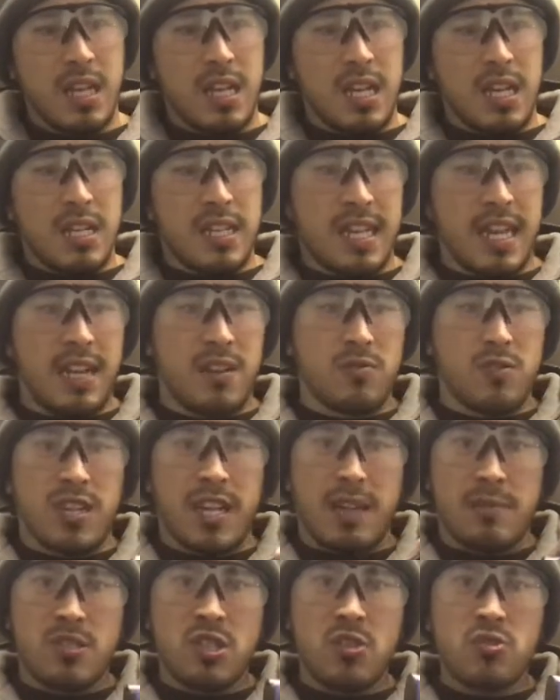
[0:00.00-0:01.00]
Now, you
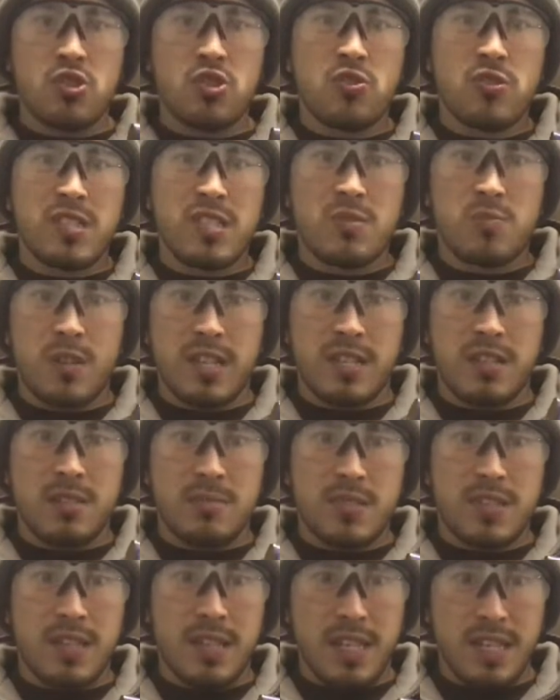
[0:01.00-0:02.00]
have two choices when it comes
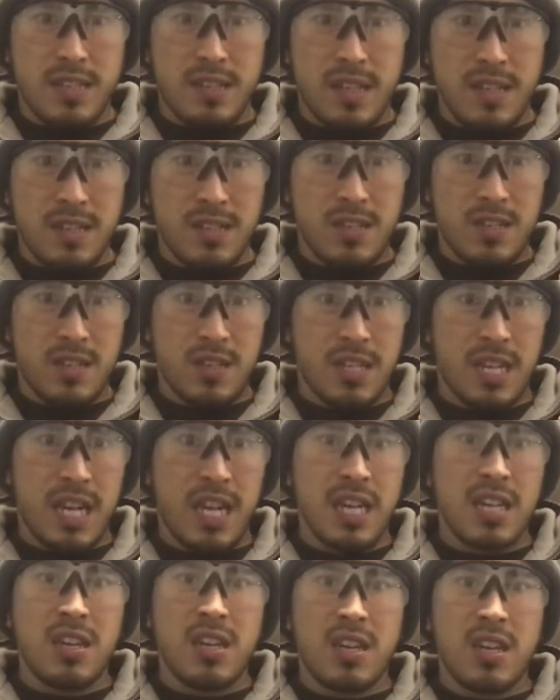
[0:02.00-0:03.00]
to these things,
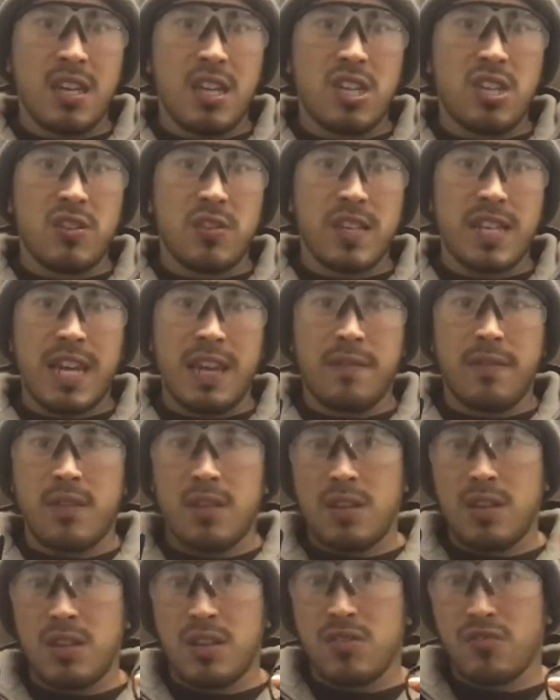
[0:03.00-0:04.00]
okay? You can have
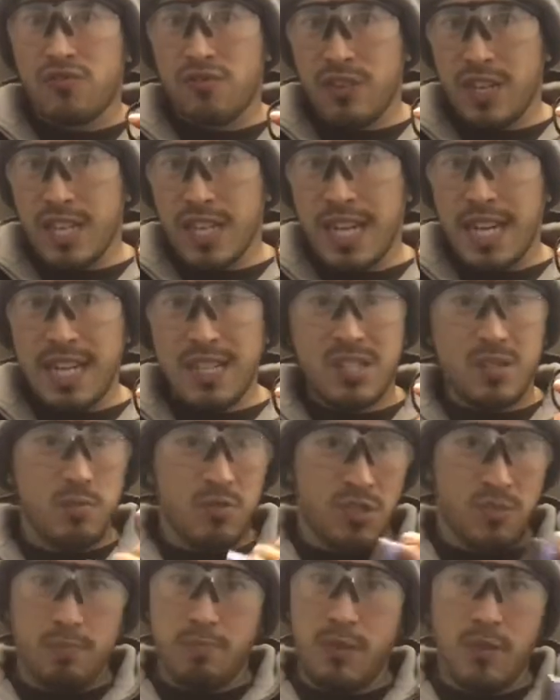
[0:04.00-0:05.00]
green gas,
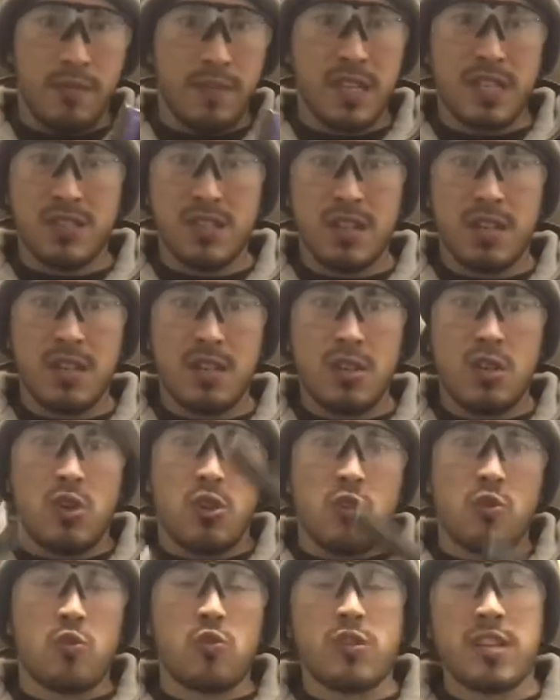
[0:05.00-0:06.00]
which both these are,
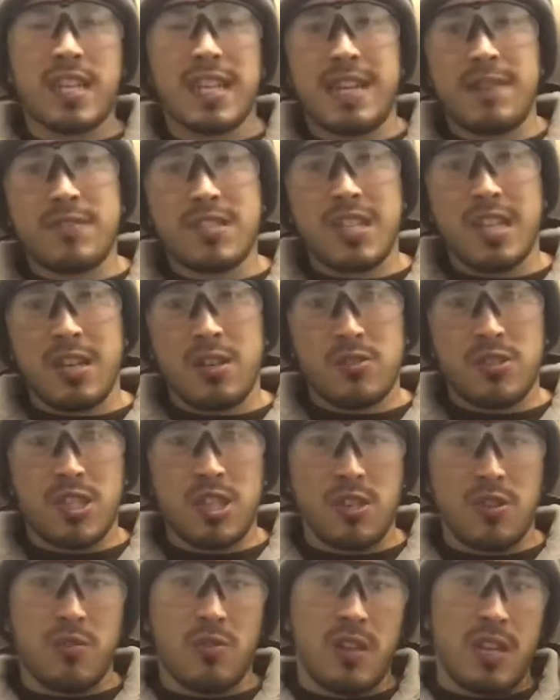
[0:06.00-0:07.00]
or you can have
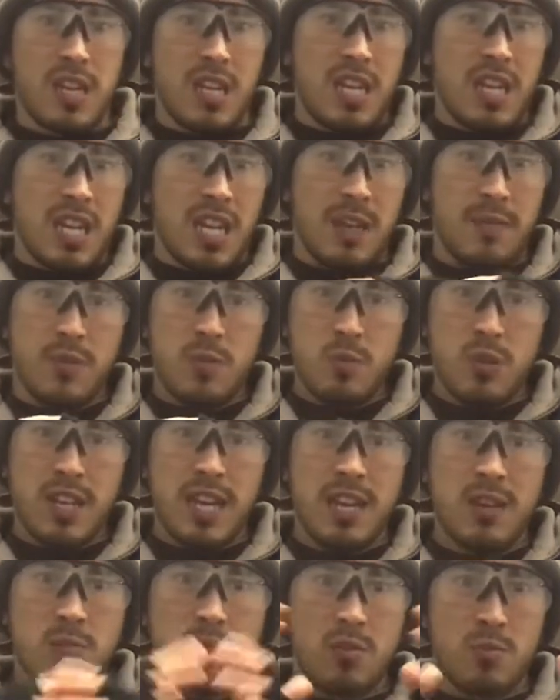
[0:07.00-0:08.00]
CO2. If you want to
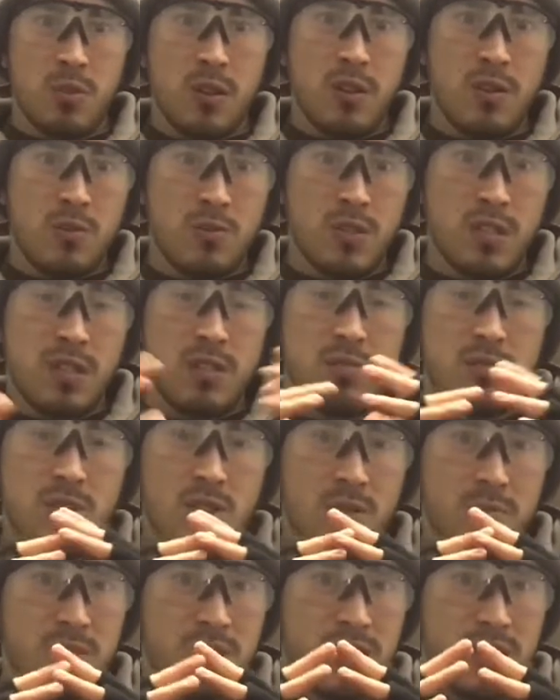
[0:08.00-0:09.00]
help the world,
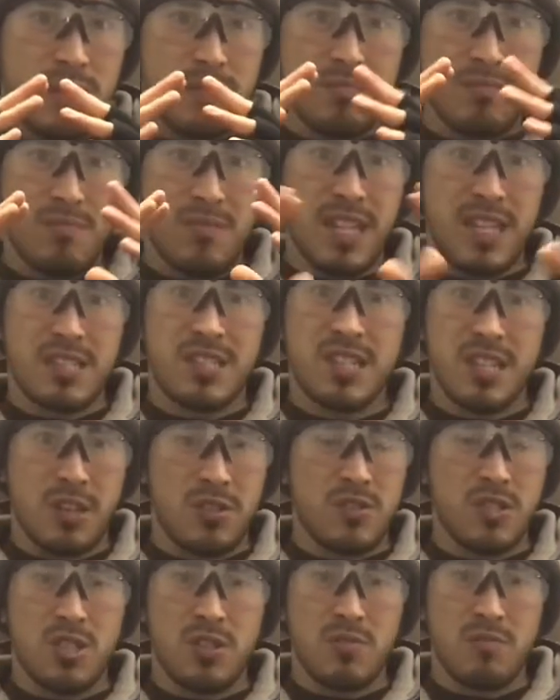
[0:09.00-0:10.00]
obviously, less
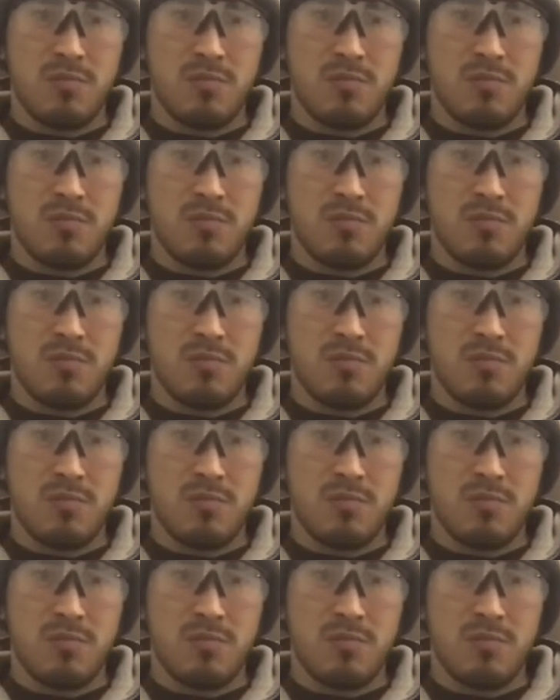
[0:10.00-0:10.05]
CO2.